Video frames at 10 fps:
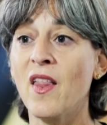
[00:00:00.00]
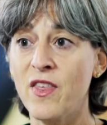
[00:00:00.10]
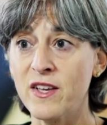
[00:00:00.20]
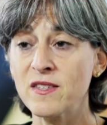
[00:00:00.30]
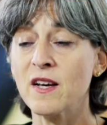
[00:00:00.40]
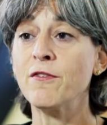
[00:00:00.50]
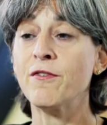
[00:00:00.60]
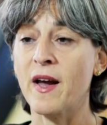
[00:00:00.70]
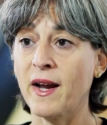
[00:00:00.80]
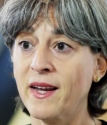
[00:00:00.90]
this
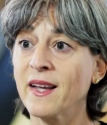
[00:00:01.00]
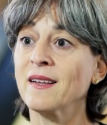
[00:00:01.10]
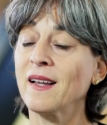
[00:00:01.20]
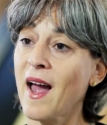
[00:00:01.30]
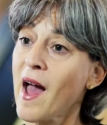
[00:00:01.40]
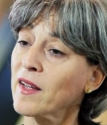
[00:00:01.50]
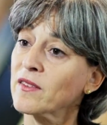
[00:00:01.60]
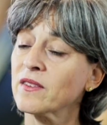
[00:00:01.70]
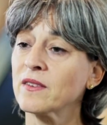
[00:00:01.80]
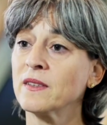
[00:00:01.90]
effect can
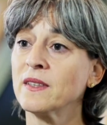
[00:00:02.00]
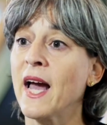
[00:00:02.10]
last.